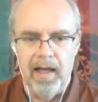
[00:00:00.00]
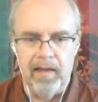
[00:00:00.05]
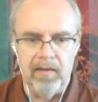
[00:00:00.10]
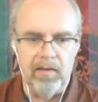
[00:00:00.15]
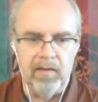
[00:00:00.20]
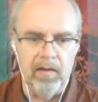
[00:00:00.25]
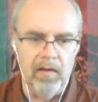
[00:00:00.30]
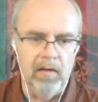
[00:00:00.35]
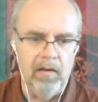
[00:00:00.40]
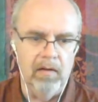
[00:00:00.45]

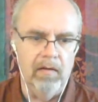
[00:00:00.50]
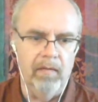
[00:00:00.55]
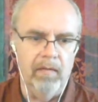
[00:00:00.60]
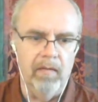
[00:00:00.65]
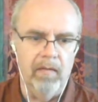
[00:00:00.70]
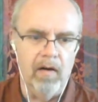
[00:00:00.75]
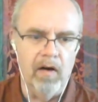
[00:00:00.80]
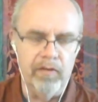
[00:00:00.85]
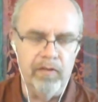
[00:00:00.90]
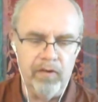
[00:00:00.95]
and uh,
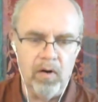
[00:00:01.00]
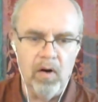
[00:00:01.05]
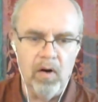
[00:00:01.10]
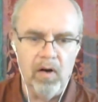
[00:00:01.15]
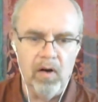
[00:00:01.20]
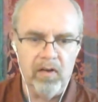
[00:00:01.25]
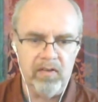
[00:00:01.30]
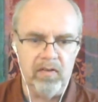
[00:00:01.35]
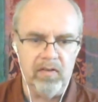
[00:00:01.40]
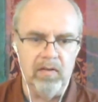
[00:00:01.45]
of
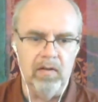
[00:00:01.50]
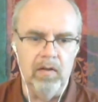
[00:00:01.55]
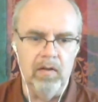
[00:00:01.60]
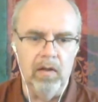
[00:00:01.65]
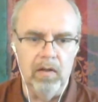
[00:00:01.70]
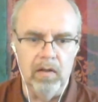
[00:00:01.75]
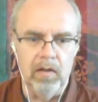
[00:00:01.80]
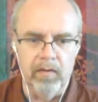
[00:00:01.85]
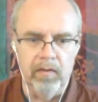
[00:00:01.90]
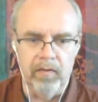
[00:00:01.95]
course
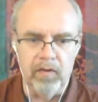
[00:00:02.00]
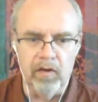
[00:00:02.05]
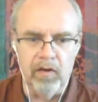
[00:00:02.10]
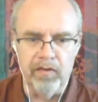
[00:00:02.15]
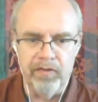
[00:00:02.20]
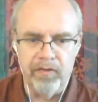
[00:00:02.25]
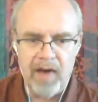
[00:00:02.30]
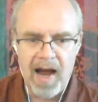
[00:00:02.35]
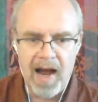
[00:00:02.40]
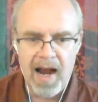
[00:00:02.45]
the the
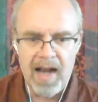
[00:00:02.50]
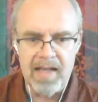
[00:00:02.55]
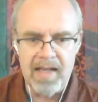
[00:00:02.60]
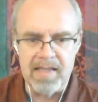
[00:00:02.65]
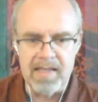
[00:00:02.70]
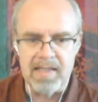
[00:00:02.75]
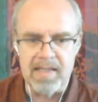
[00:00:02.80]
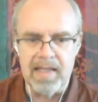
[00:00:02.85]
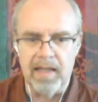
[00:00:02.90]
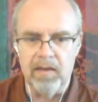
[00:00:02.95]

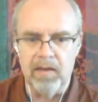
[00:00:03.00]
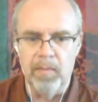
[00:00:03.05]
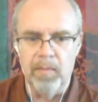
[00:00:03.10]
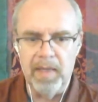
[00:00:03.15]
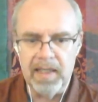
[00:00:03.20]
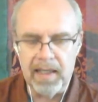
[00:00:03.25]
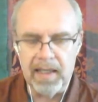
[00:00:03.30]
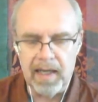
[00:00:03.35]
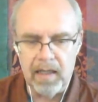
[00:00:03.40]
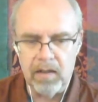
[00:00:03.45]
files that the
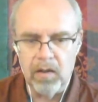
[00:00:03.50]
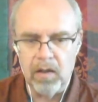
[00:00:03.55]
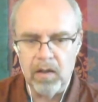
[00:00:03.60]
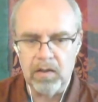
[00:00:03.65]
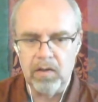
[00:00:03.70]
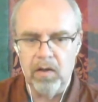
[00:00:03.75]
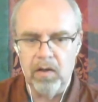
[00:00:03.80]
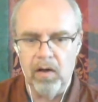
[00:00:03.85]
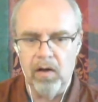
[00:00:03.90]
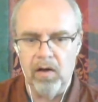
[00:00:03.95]
medical
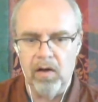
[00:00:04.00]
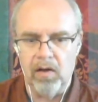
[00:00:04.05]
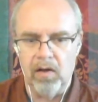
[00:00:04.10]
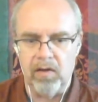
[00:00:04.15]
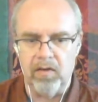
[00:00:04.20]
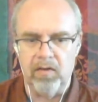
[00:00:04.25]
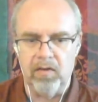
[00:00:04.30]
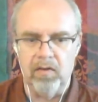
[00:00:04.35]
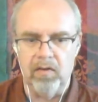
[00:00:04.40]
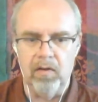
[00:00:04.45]

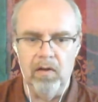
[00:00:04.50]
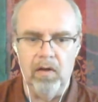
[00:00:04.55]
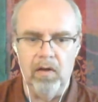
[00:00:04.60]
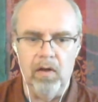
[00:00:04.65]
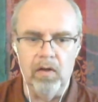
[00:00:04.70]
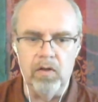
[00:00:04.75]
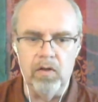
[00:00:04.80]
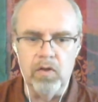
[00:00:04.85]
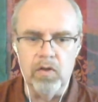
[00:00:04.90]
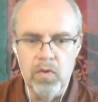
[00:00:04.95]
doctors uh,
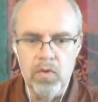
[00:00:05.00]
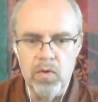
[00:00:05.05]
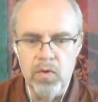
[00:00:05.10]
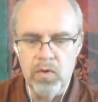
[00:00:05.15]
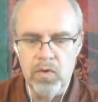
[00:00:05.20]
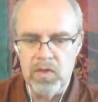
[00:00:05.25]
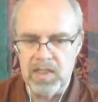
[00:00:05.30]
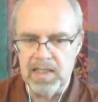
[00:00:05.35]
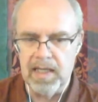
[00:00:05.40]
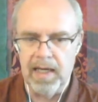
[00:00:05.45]

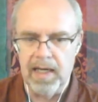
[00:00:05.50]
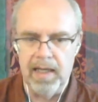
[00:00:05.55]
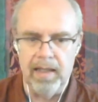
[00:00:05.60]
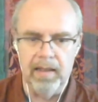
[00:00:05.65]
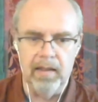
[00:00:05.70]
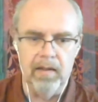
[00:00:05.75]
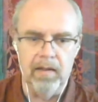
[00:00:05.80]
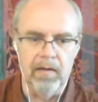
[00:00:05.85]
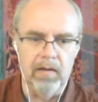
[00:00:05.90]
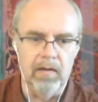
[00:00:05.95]
used
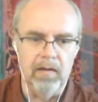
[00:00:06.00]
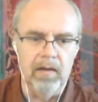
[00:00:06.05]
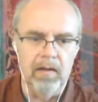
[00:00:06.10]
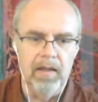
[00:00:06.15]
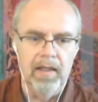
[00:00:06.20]
and uh,